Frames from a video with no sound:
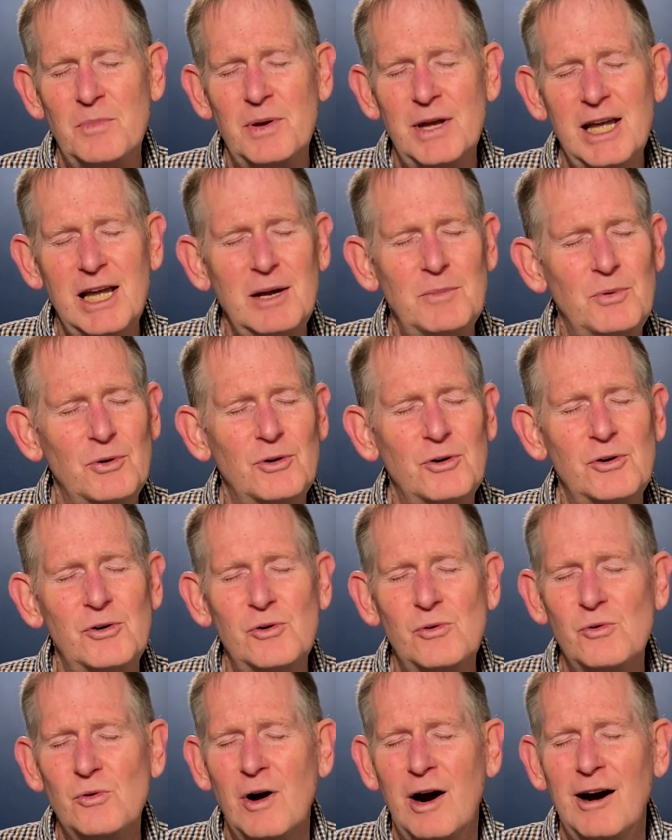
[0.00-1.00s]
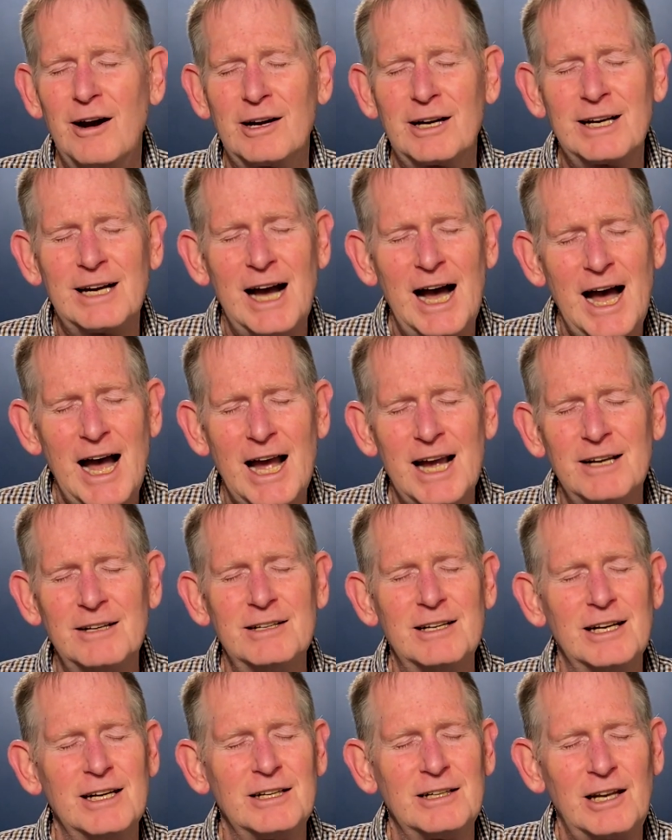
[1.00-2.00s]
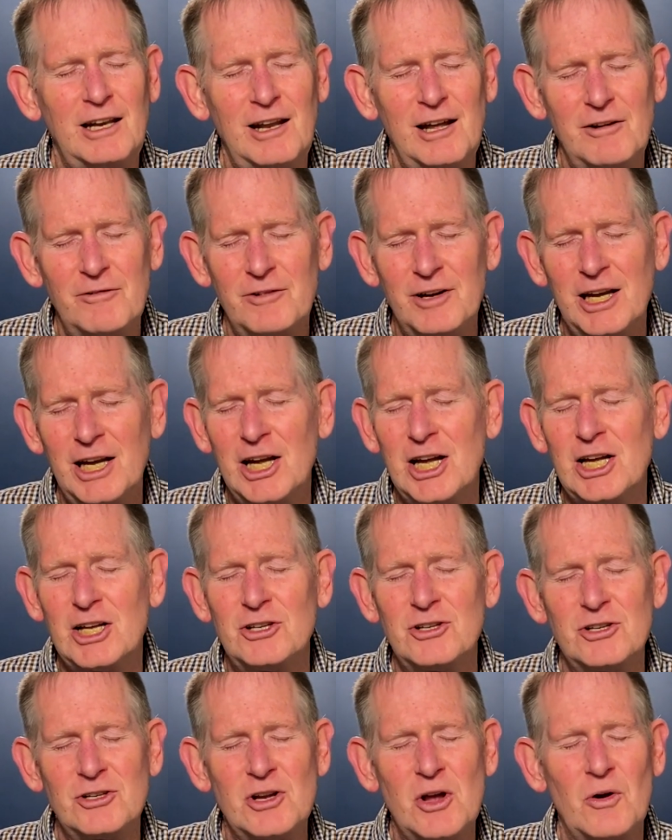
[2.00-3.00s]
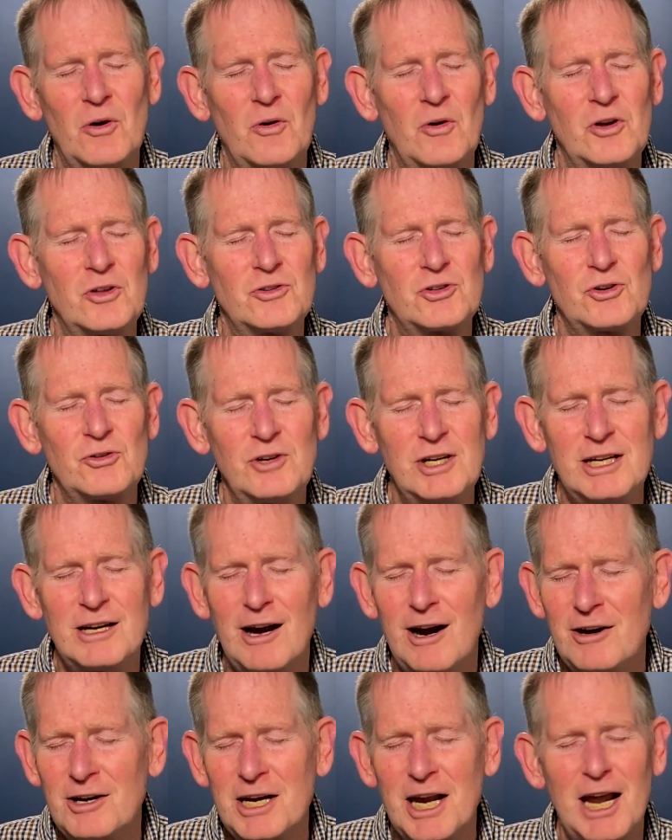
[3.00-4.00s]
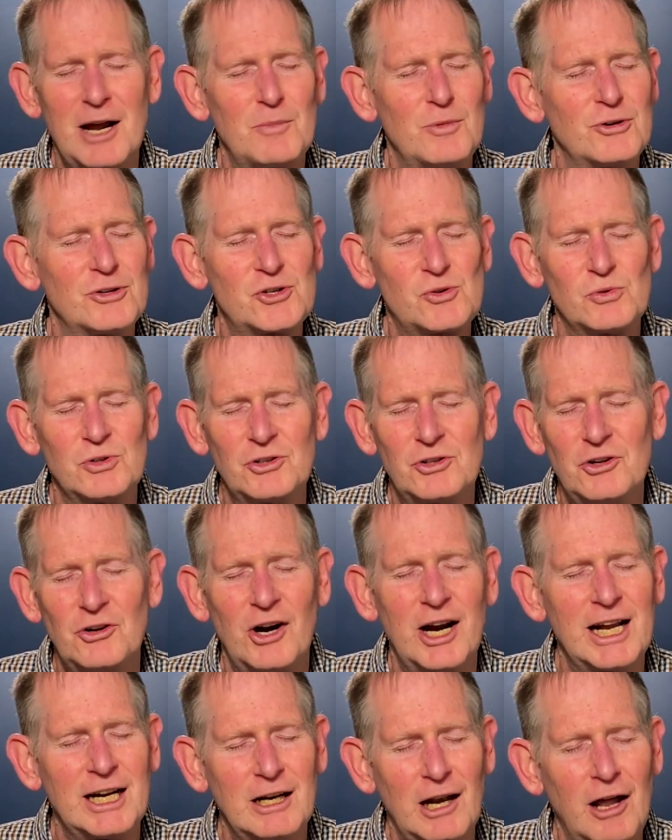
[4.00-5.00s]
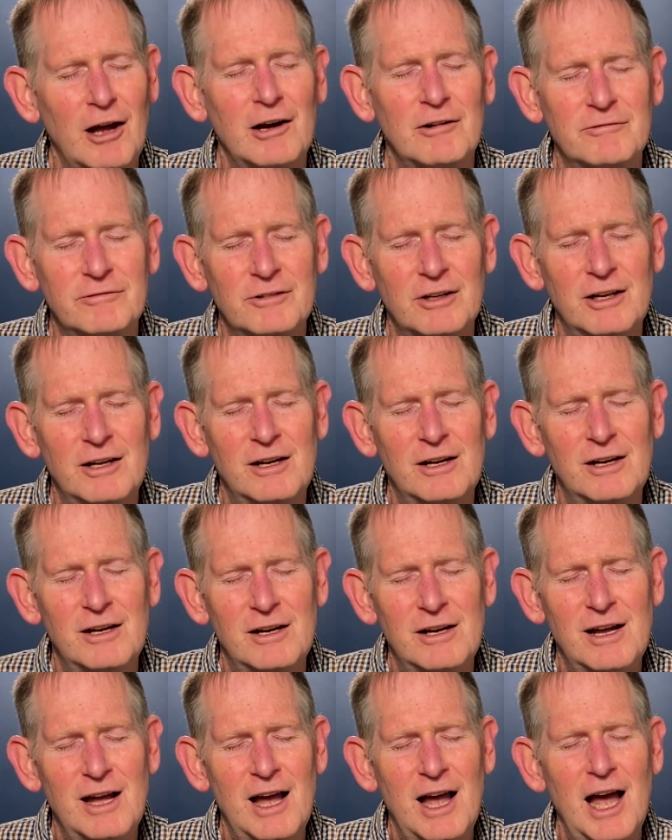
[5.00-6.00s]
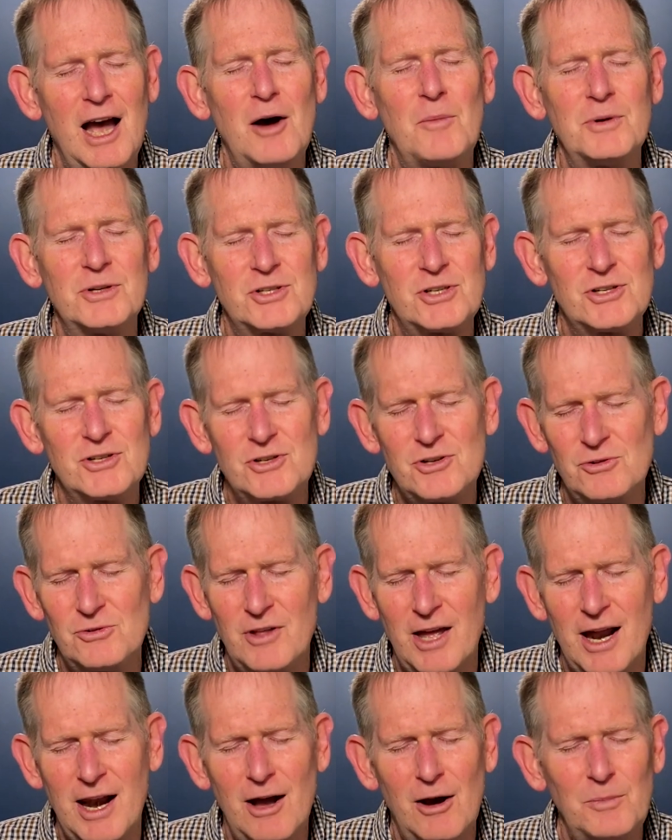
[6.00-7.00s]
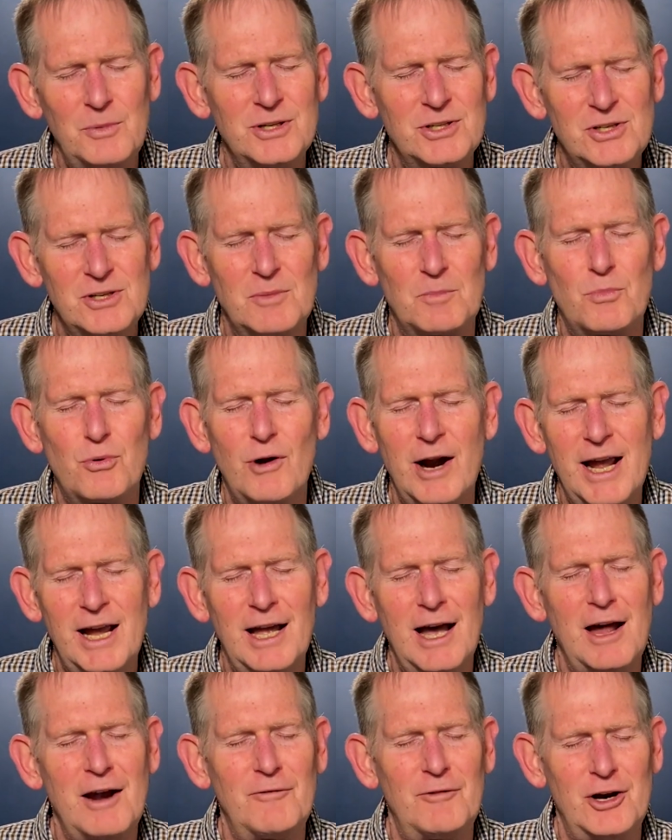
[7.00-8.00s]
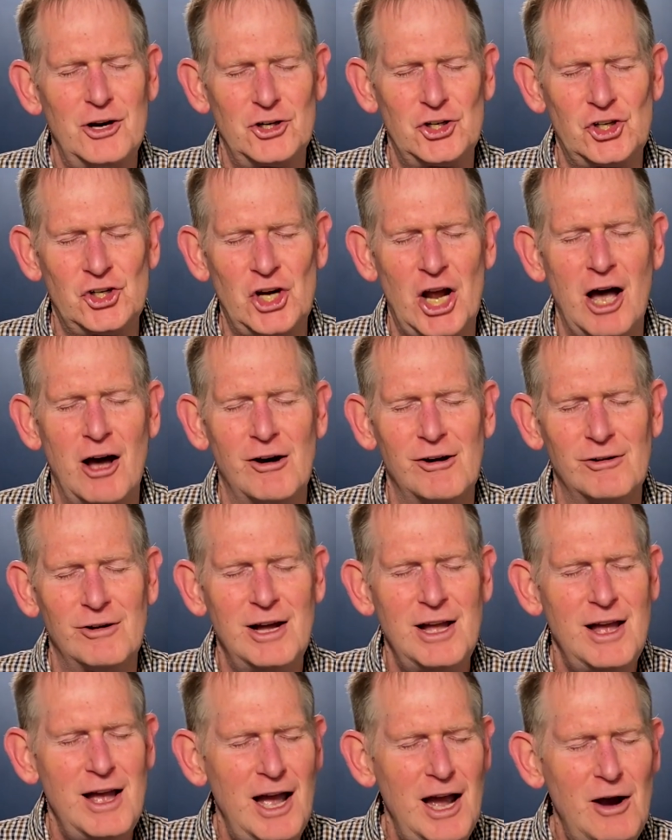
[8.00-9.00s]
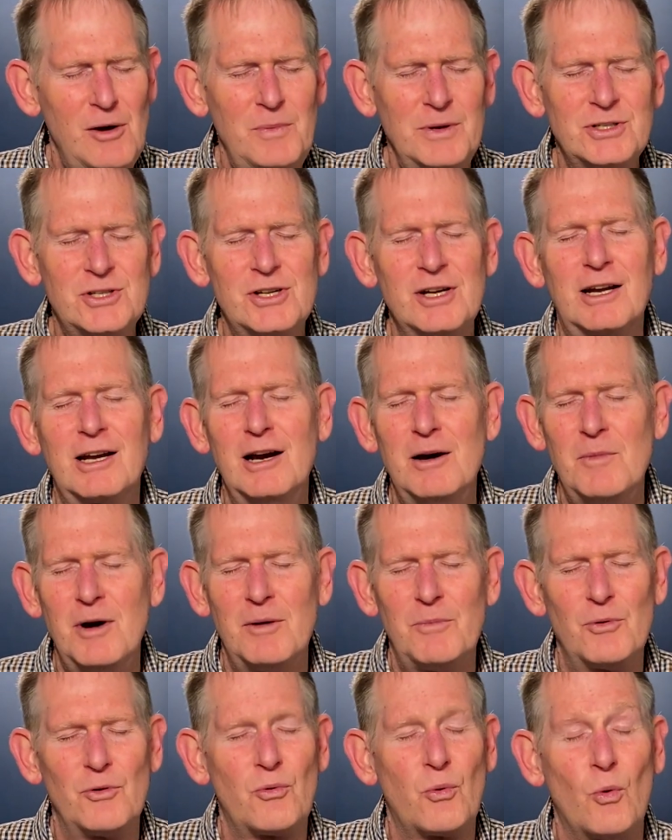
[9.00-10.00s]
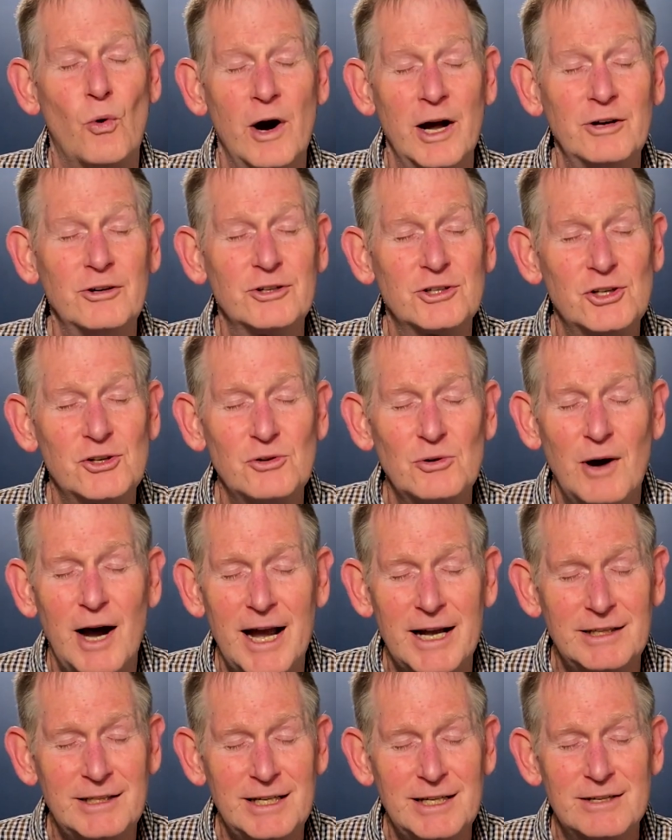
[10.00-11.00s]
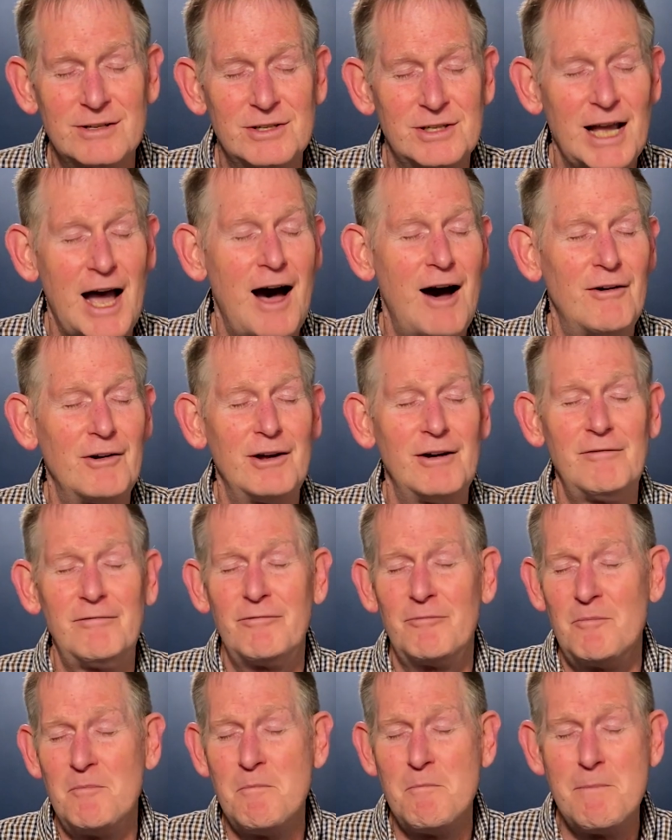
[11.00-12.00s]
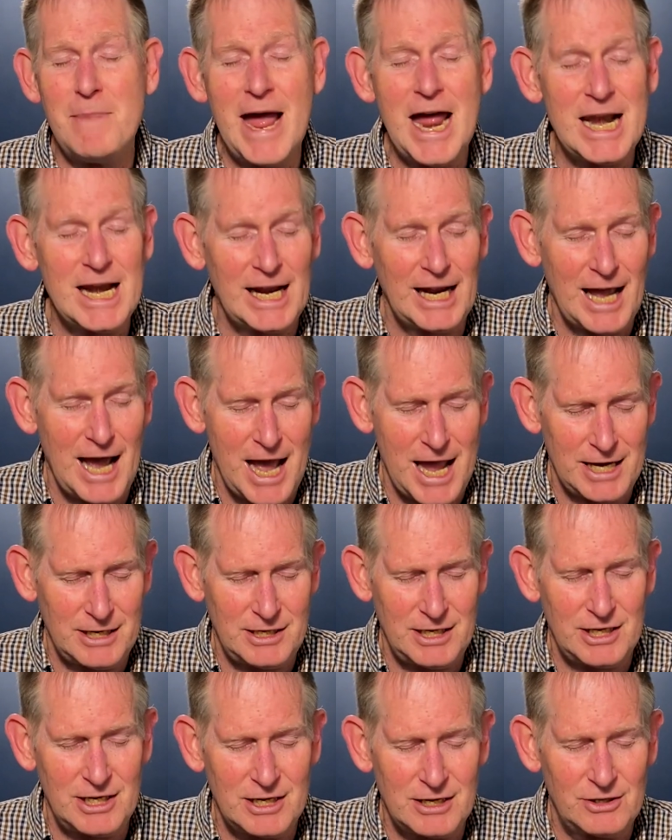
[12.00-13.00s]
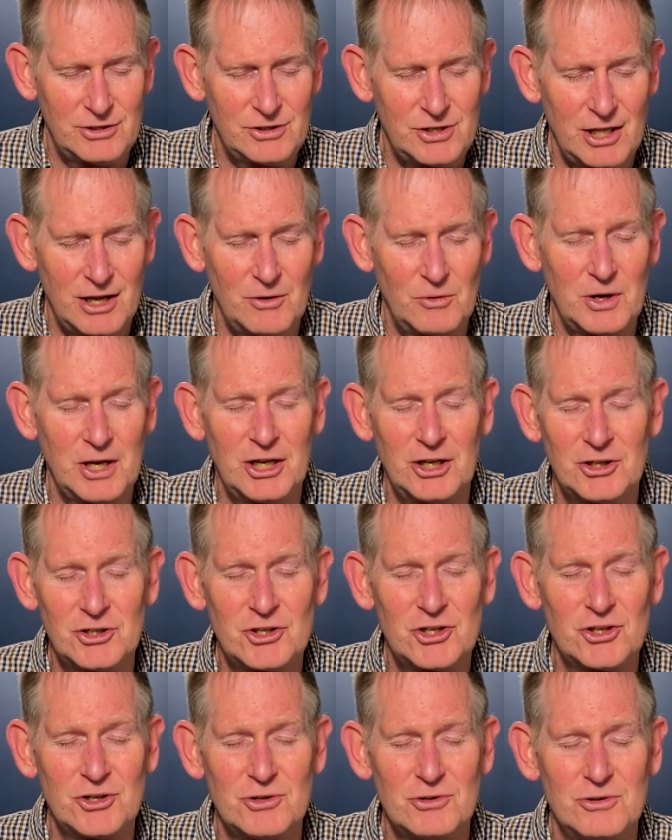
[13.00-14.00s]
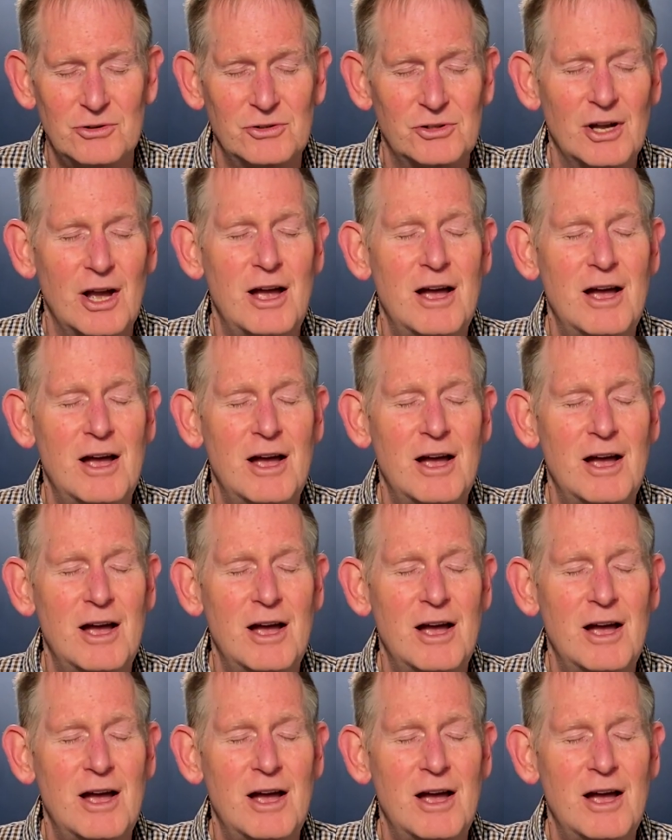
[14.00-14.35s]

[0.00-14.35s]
people who are kind and loving and treat our neighbors with great love. Help us to do that. Help us to break out of our shell. Help us to come up with one or two ideas out of many ideas that we could choose